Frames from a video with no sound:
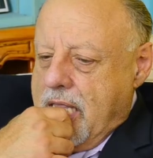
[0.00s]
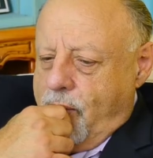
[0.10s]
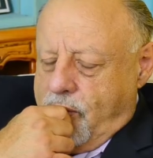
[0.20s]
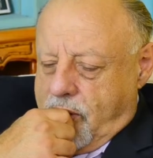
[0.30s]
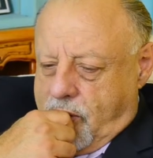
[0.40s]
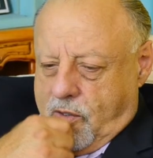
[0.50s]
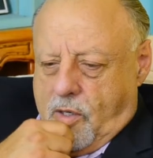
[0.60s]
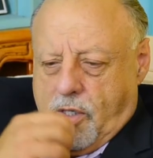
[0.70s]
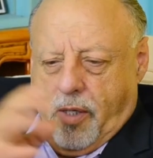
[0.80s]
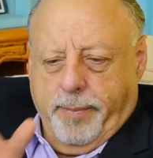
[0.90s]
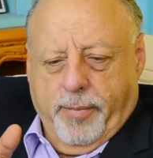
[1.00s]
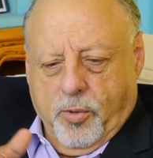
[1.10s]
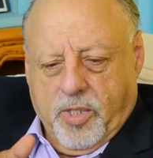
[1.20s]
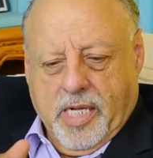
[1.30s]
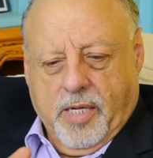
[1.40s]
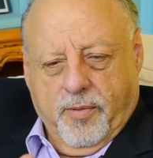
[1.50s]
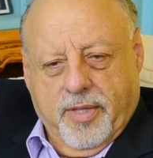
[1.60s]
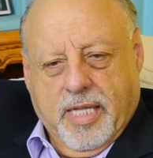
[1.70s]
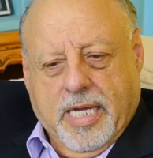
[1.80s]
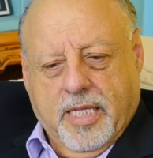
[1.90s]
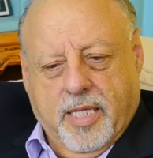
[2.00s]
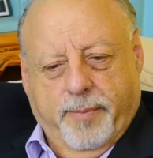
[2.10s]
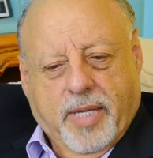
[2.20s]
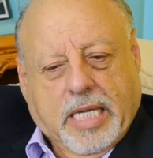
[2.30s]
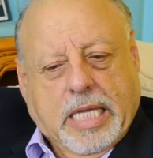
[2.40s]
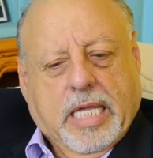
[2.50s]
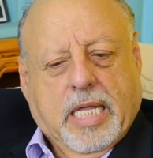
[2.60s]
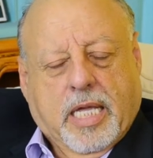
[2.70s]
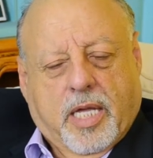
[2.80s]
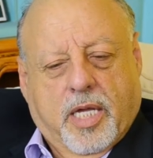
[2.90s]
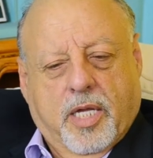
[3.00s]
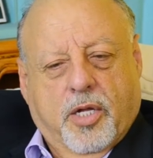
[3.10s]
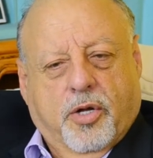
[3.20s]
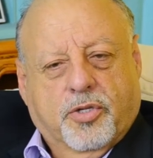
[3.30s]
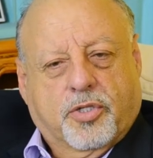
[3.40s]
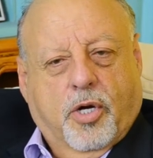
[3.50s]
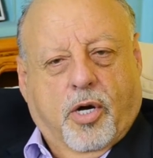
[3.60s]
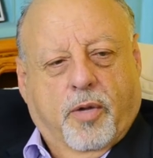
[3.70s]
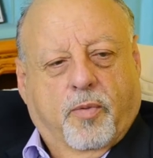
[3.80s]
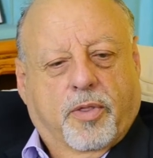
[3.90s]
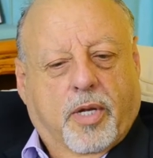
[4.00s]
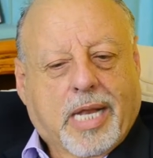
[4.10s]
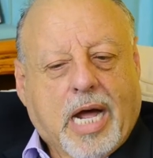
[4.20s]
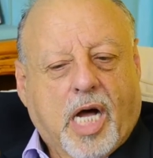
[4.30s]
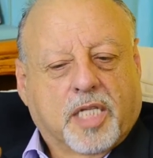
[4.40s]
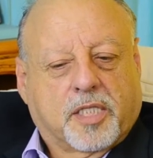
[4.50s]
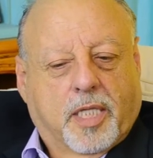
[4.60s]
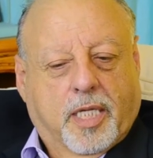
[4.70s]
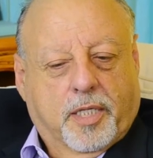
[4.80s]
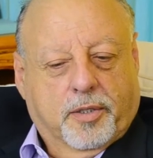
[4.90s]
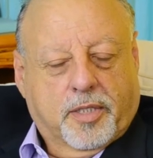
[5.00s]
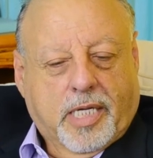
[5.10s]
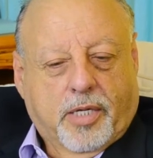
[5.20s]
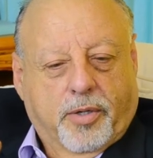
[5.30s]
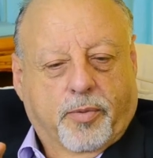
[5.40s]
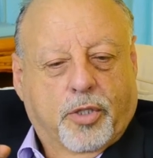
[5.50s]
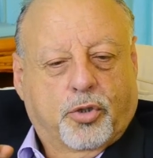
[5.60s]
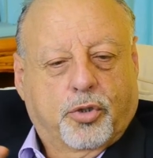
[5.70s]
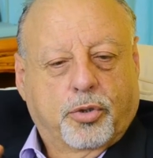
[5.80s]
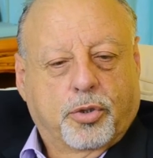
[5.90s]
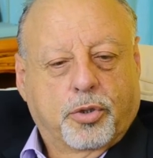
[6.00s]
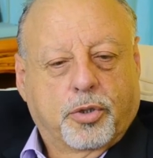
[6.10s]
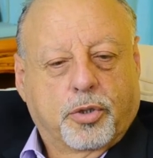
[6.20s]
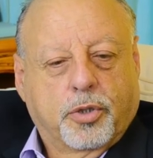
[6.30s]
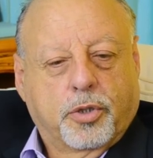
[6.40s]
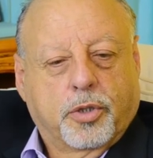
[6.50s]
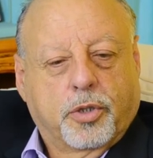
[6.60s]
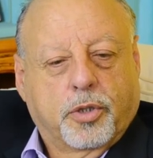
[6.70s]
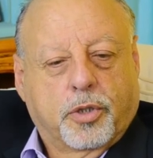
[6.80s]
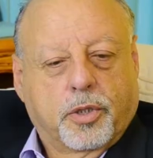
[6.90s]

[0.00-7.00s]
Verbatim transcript: and there was a song on Motown that the beginning started with an oscillator sound and went doot, doot, doot, doot, doot, doot,